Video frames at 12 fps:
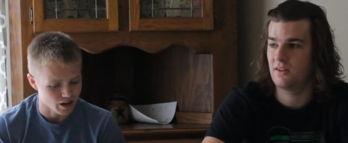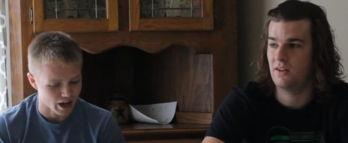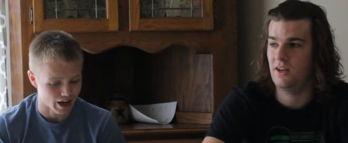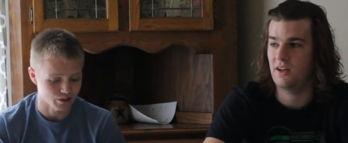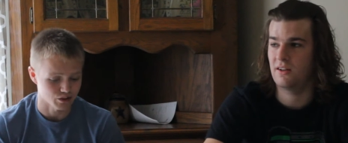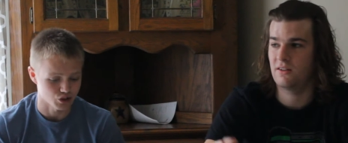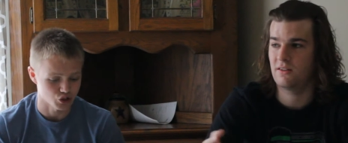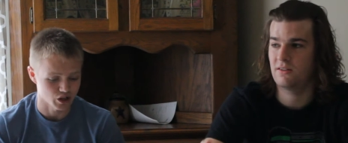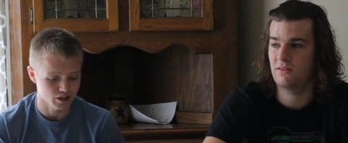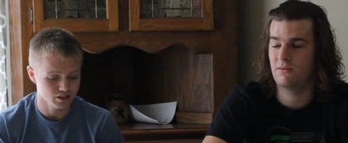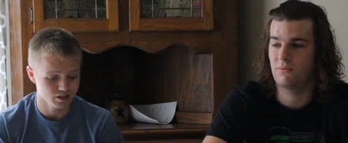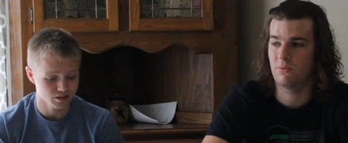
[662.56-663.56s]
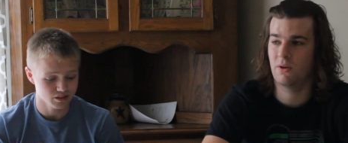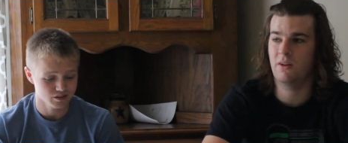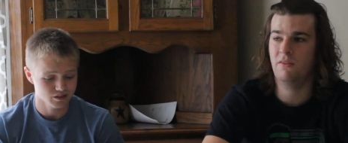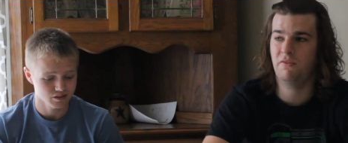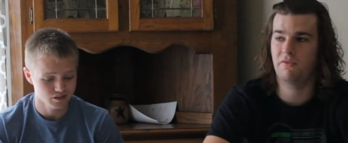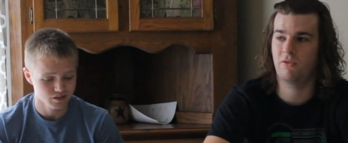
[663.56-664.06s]
Speaker 1: You at the Jets.
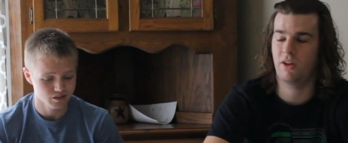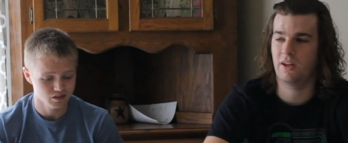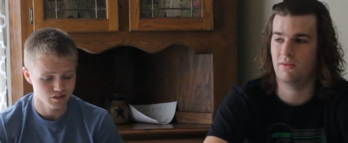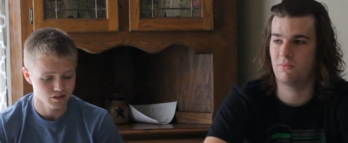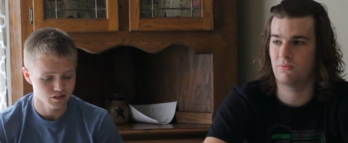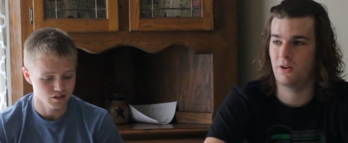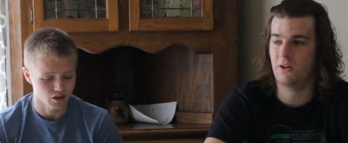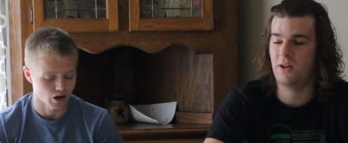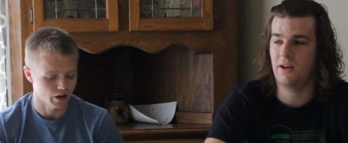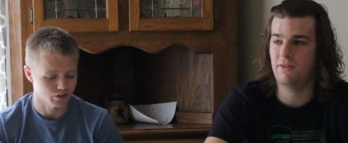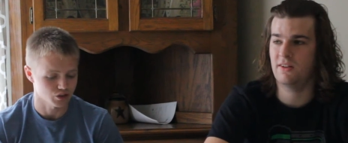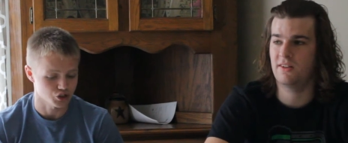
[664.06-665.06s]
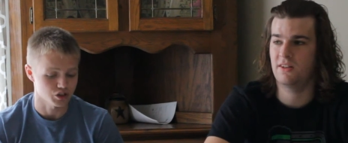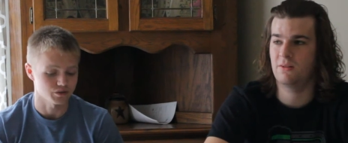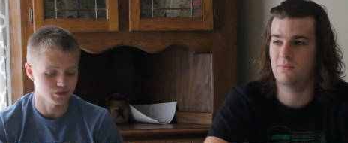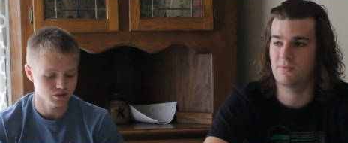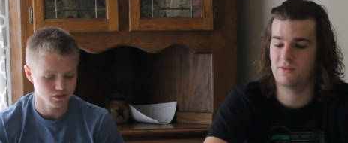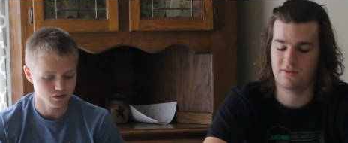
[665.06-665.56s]
Run like run heavy teams.
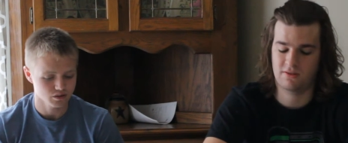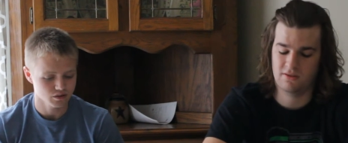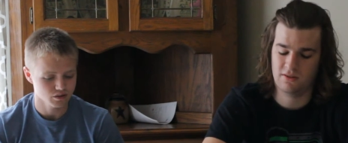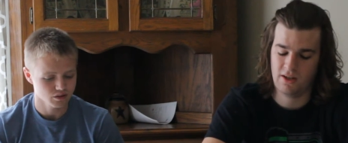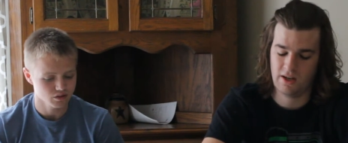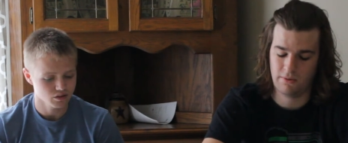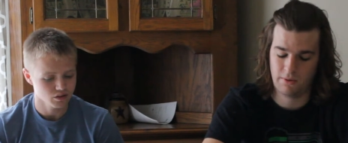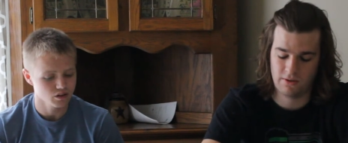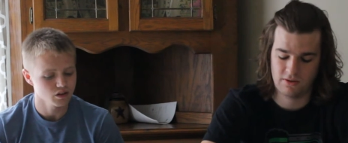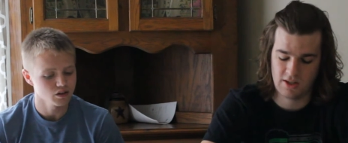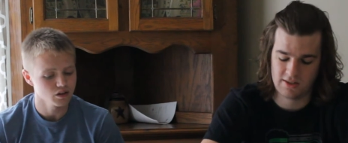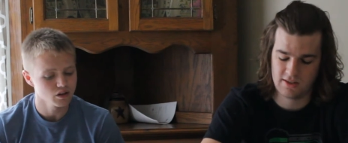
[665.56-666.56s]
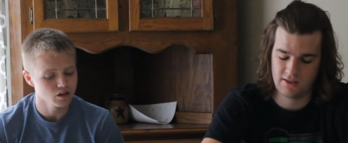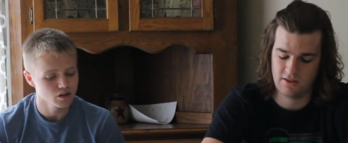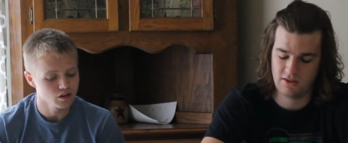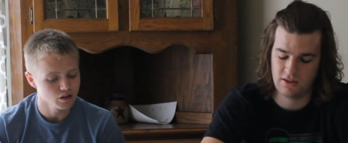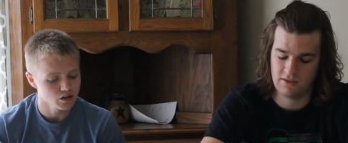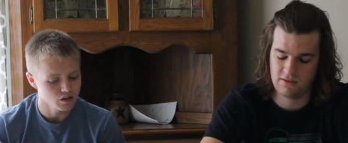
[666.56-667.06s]
Chiefs. Yeah, well, Jets at
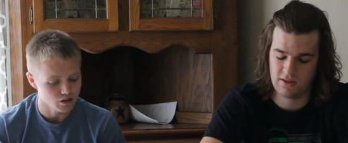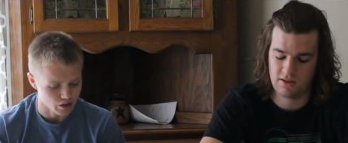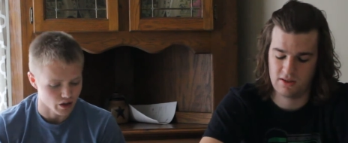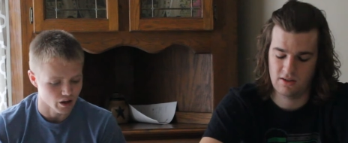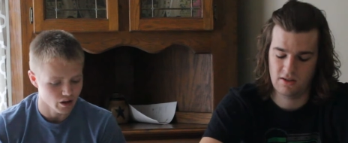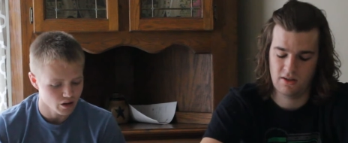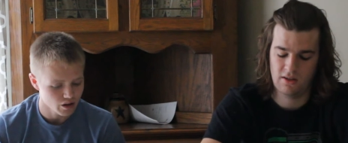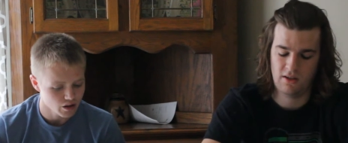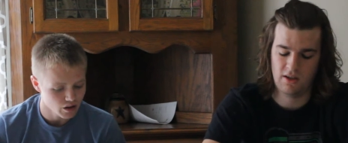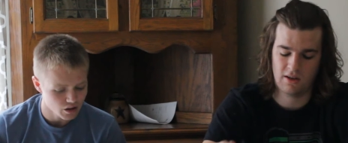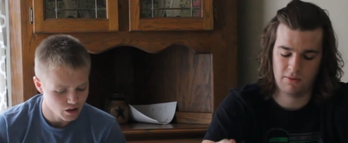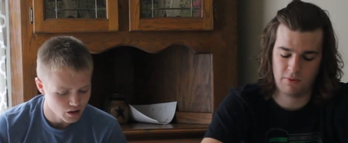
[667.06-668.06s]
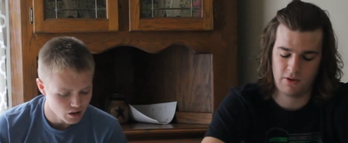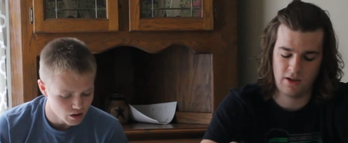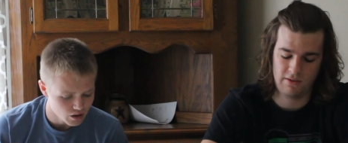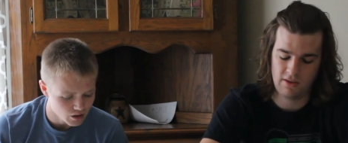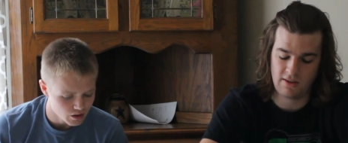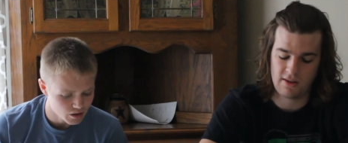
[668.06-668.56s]
the Chiefs. Yeah. Yeah. You got a run
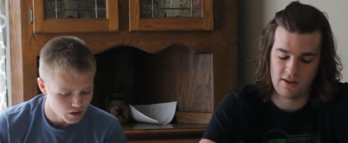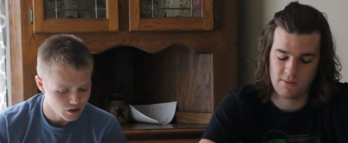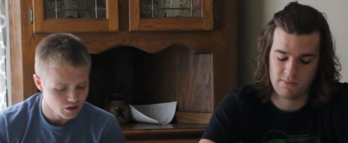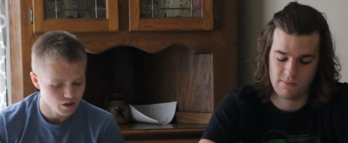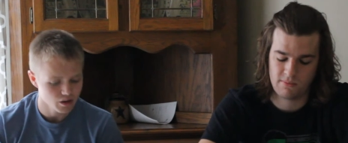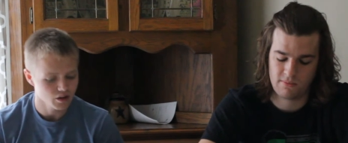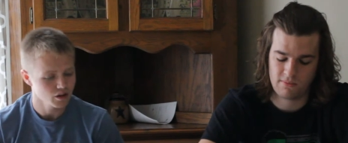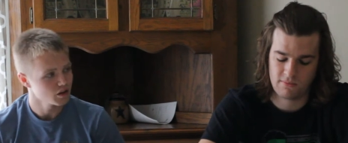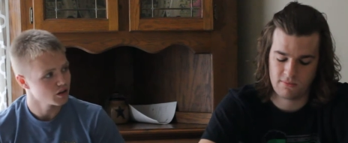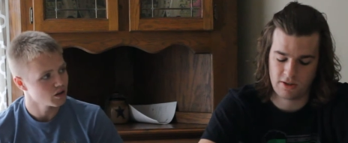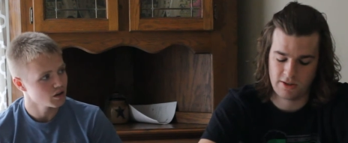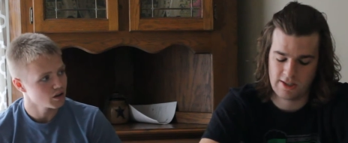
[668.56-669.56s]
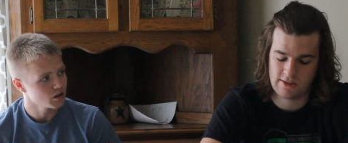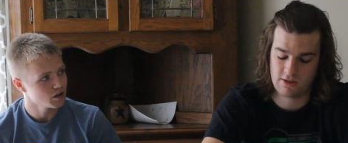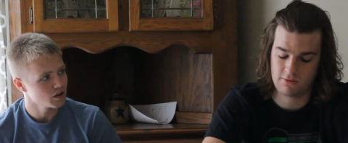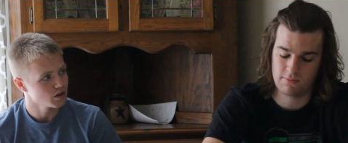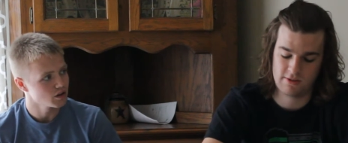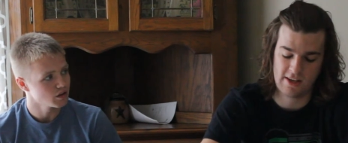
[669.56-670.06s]
heavy team on
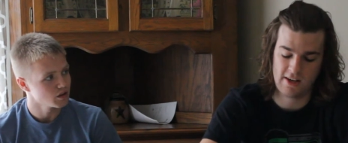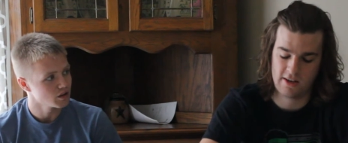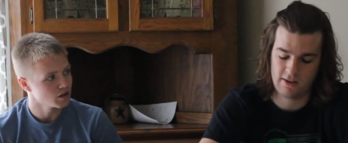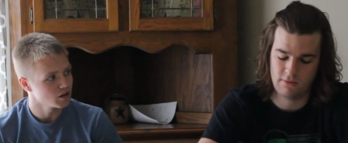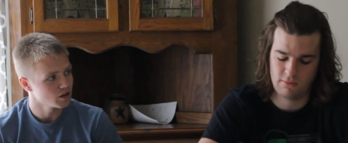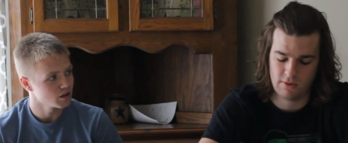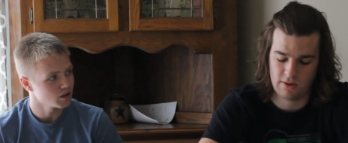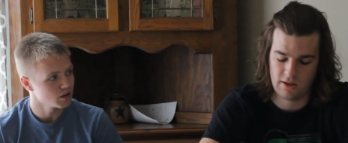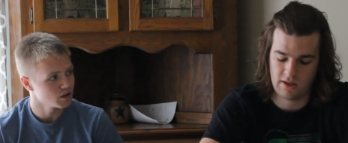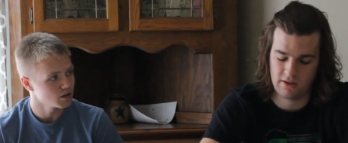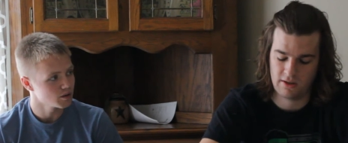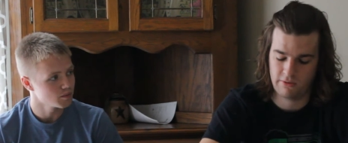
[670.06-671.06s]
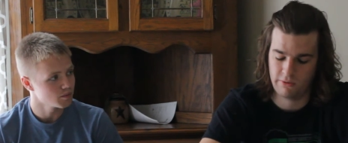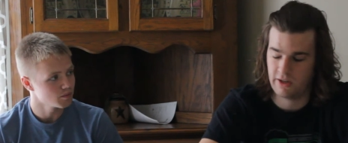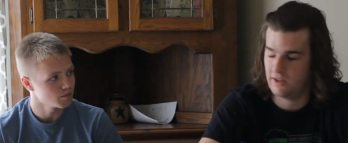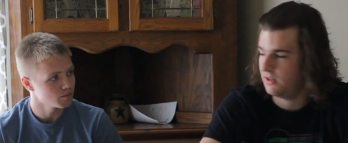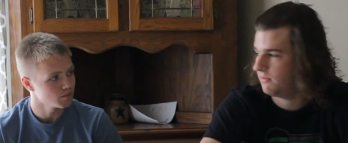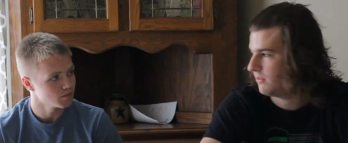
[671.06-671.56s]
each side with like a
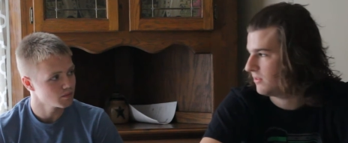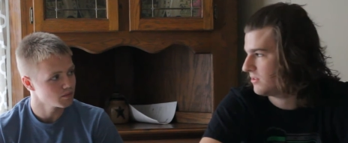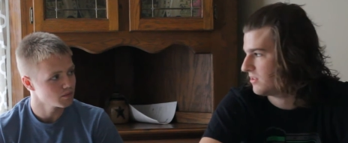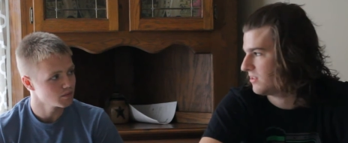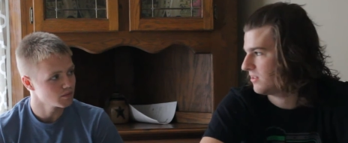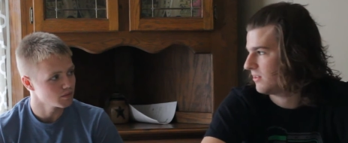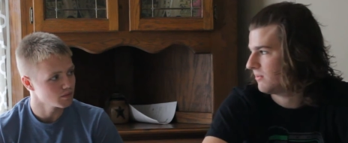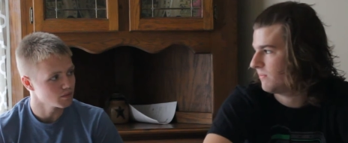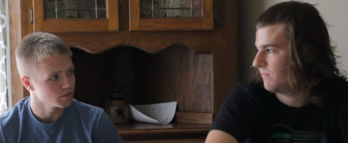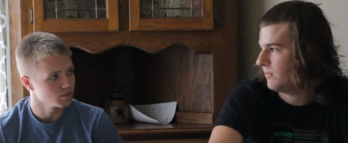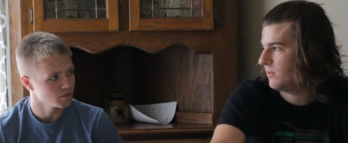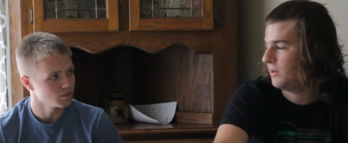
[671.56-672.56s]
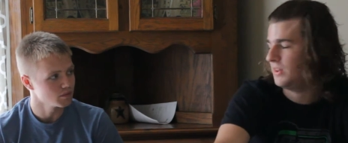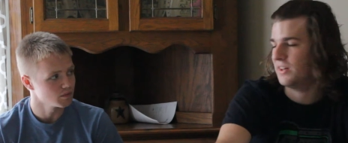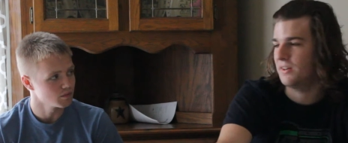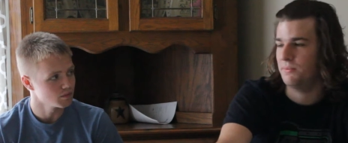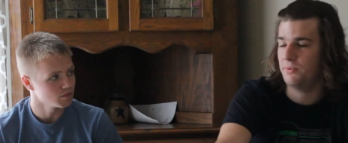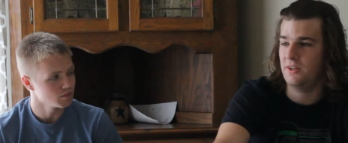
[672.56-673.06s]
great defense. With
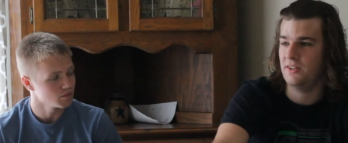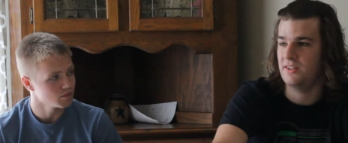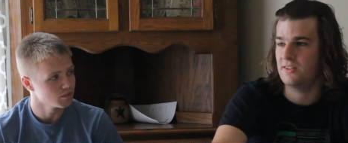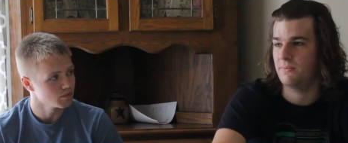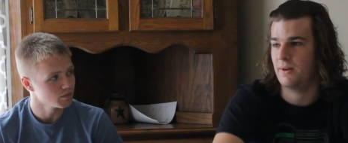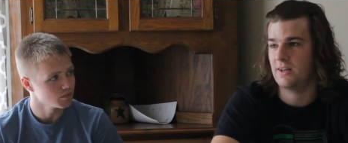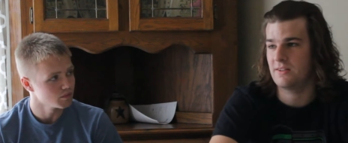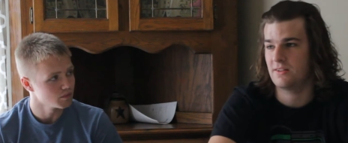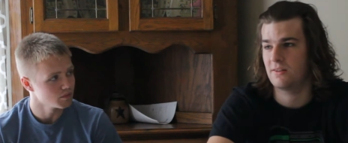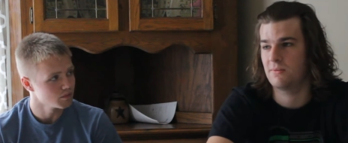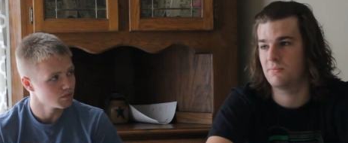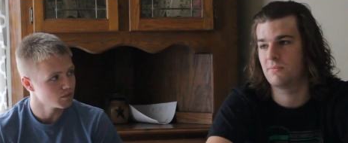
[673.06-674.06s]
a pretty decent pass game.